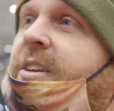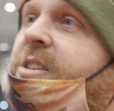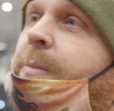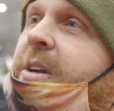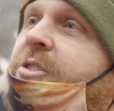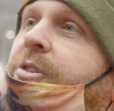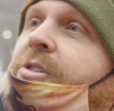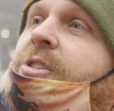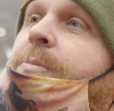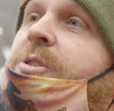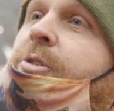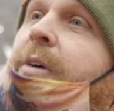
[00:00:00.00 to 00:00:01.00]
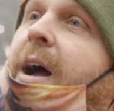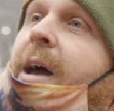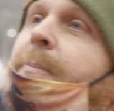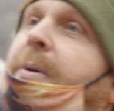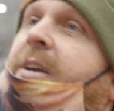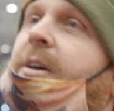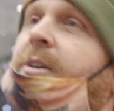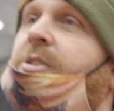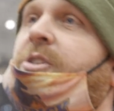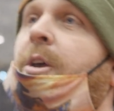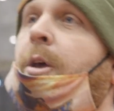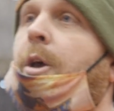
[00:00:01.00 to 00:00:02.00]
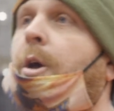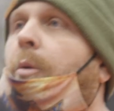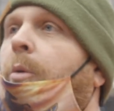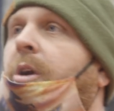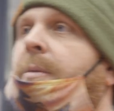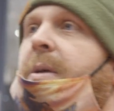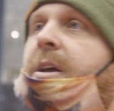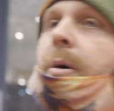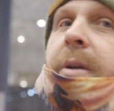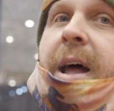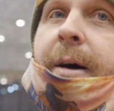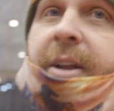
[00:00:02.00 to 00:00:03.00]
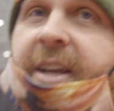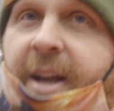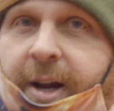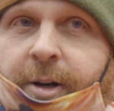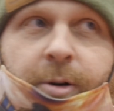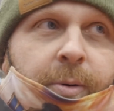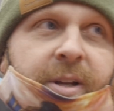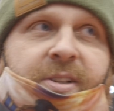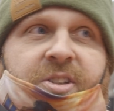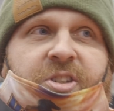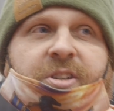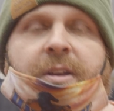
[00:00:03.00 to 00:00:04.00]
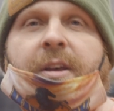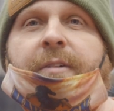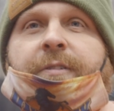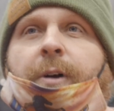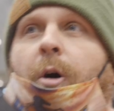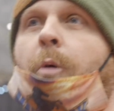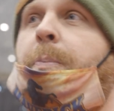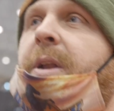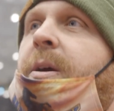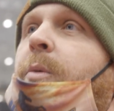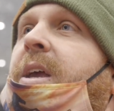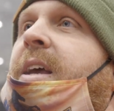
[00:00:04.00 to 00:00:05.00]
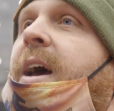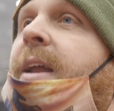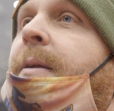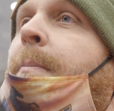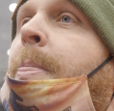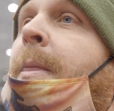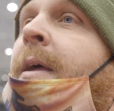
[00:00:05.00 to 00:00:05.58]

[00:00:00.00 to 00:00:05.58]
this, make sure you subscribe, because we're going to be going down to Carowinds for opening weekend.